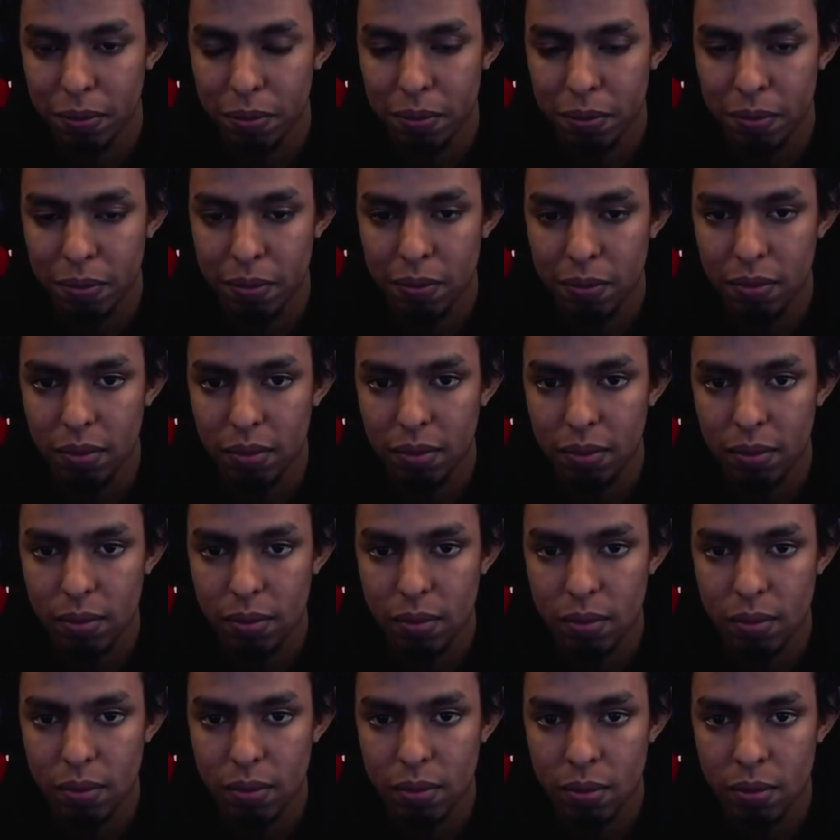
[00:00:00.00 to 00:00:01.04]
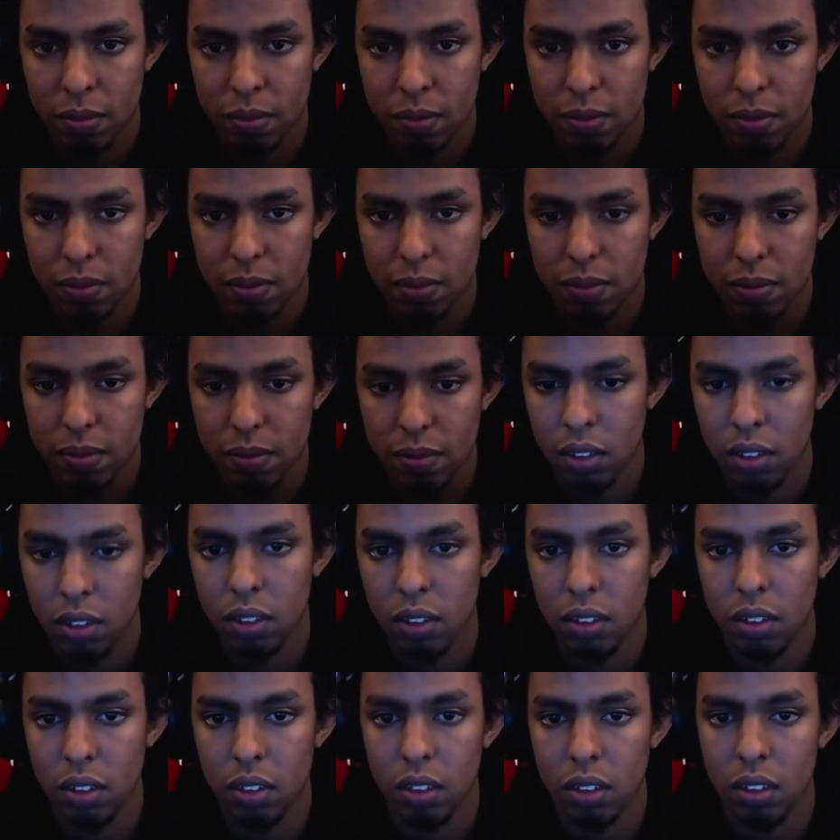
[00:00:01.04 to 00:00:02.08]

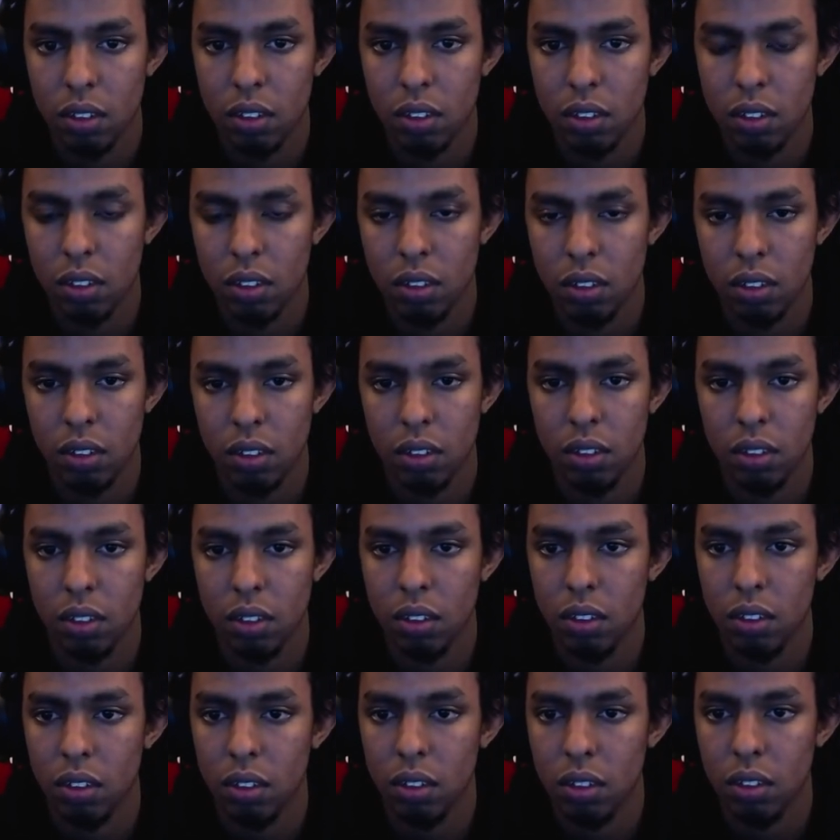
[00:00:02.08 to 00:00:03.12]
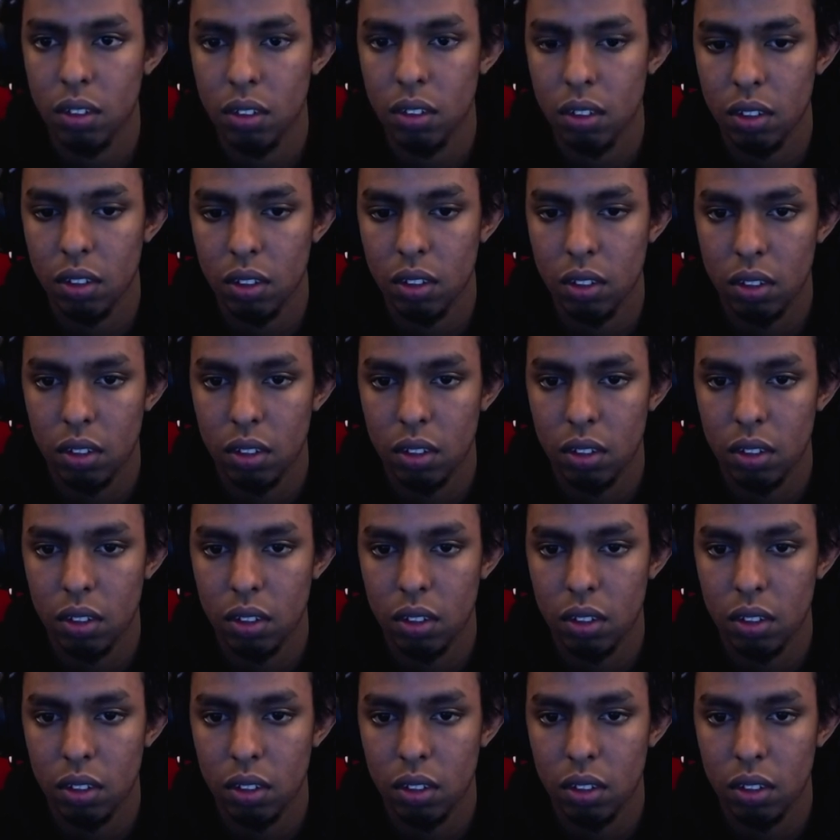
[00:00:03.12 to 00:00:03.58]
(no one is talking)